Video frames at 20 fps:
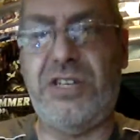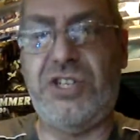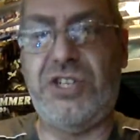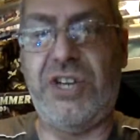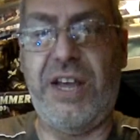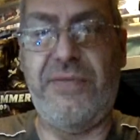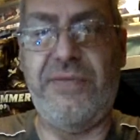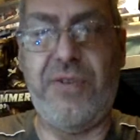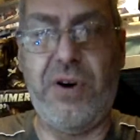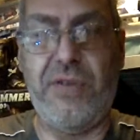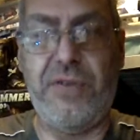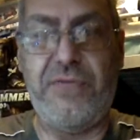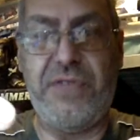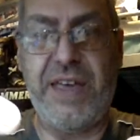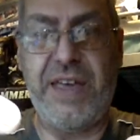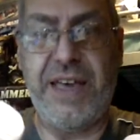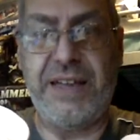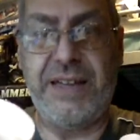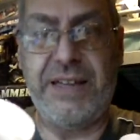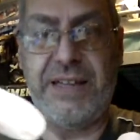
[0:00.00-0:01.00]
shave off
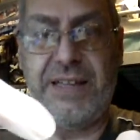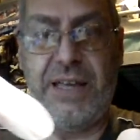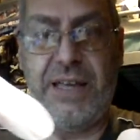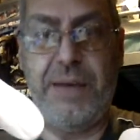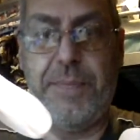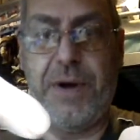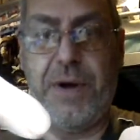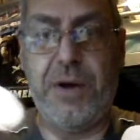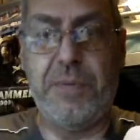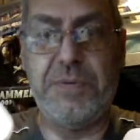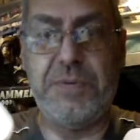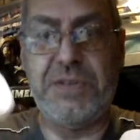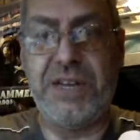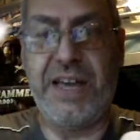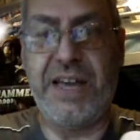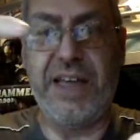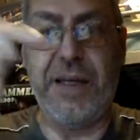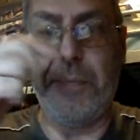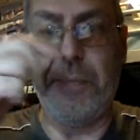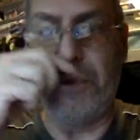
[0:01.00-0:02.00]
the LED bulbs to
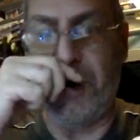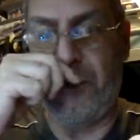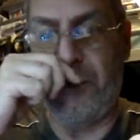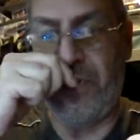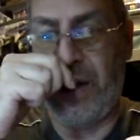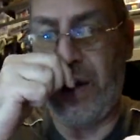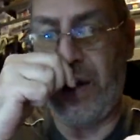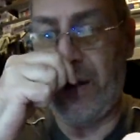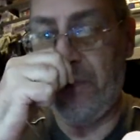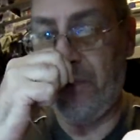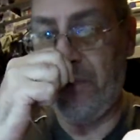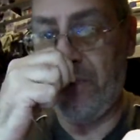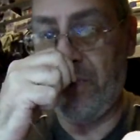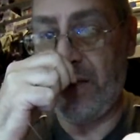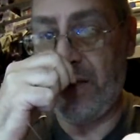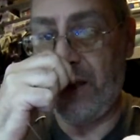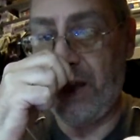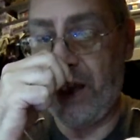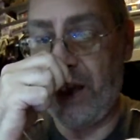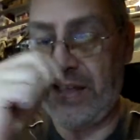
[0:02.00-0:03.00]
get them to fit,
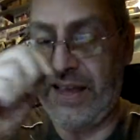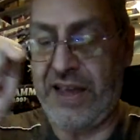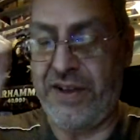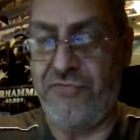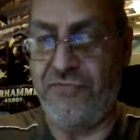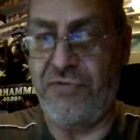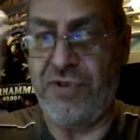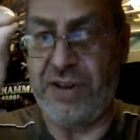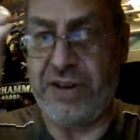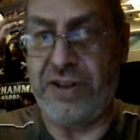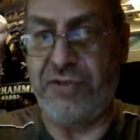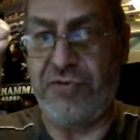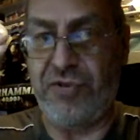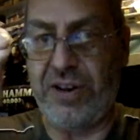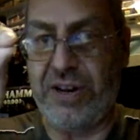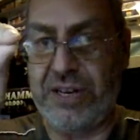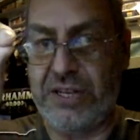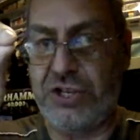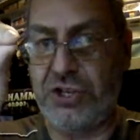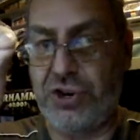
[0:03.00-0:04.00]
and then
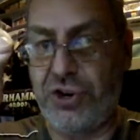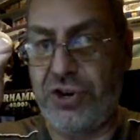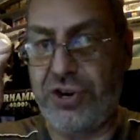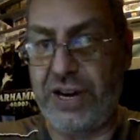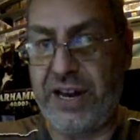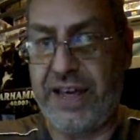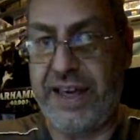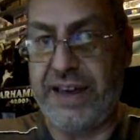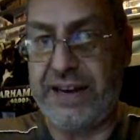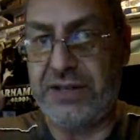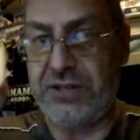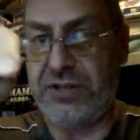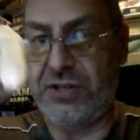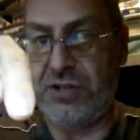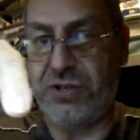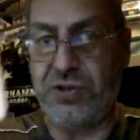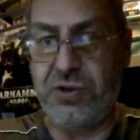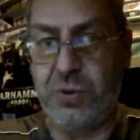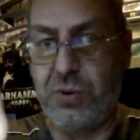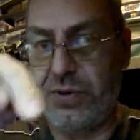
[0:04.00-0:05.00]
really short legs
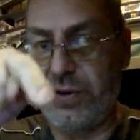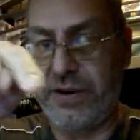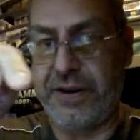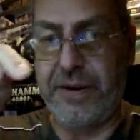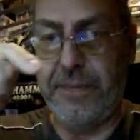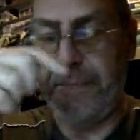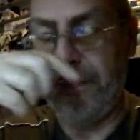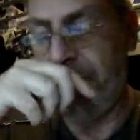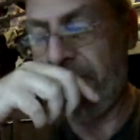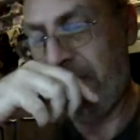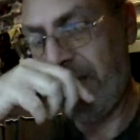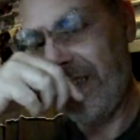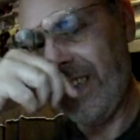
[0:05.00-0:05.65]
to solder them,